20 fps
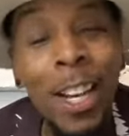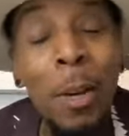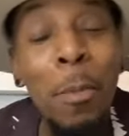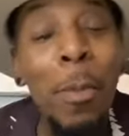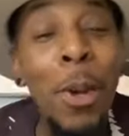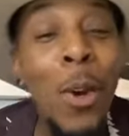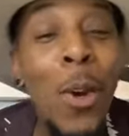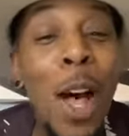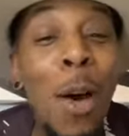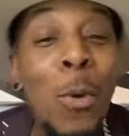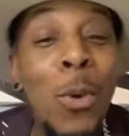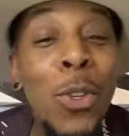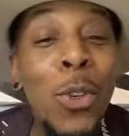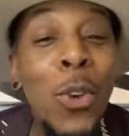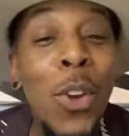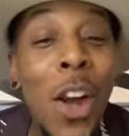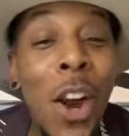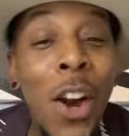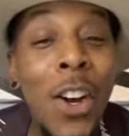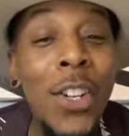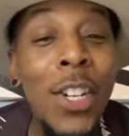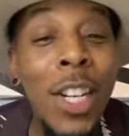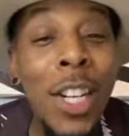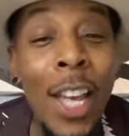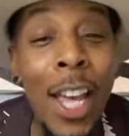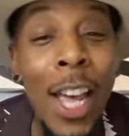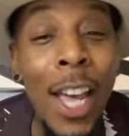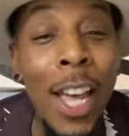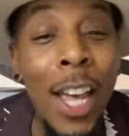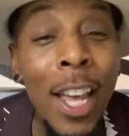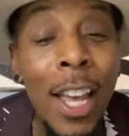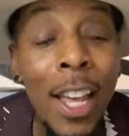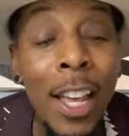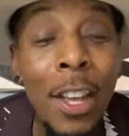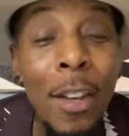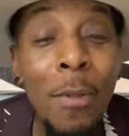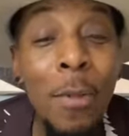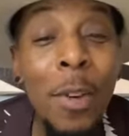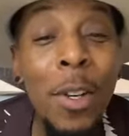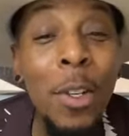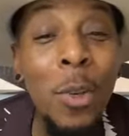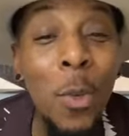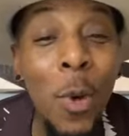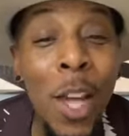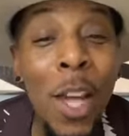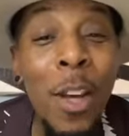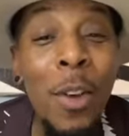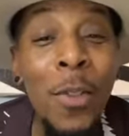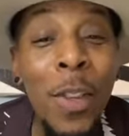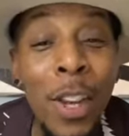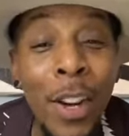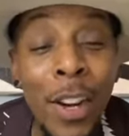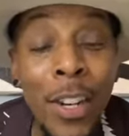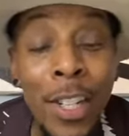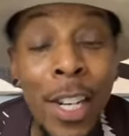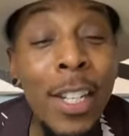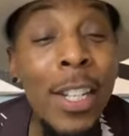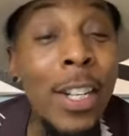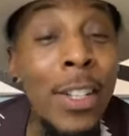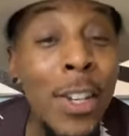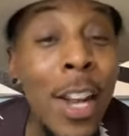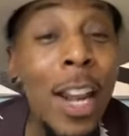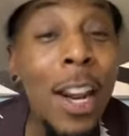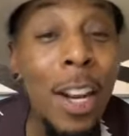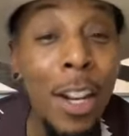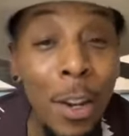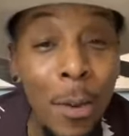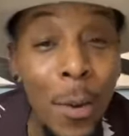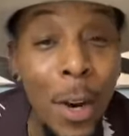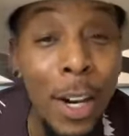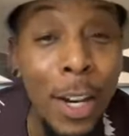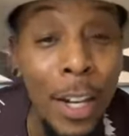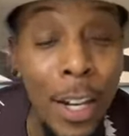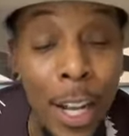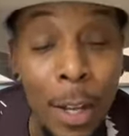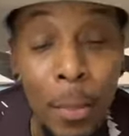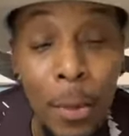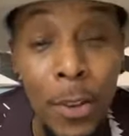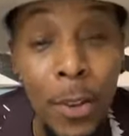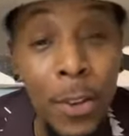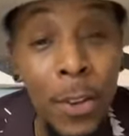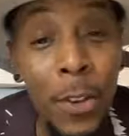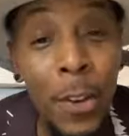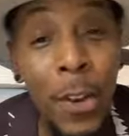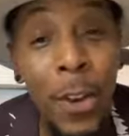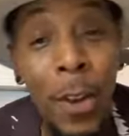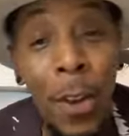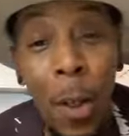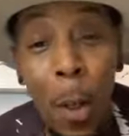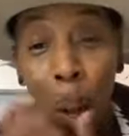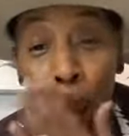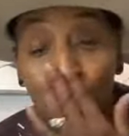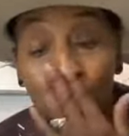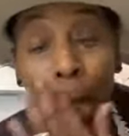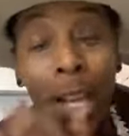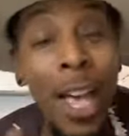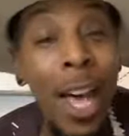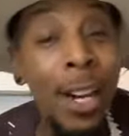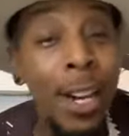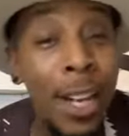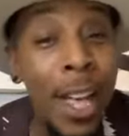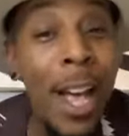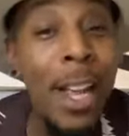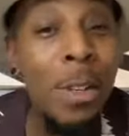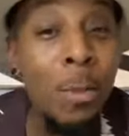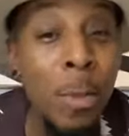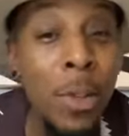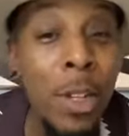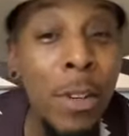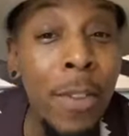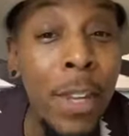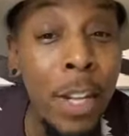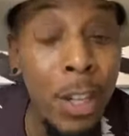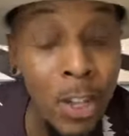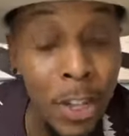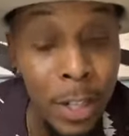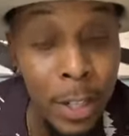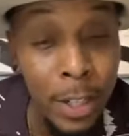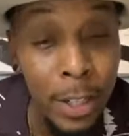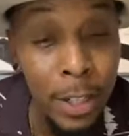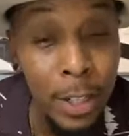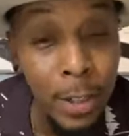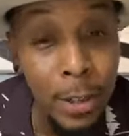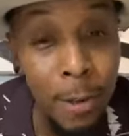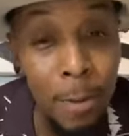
Let him know I was on RCA for 12 years. That's a secular record label. They got a gospel division.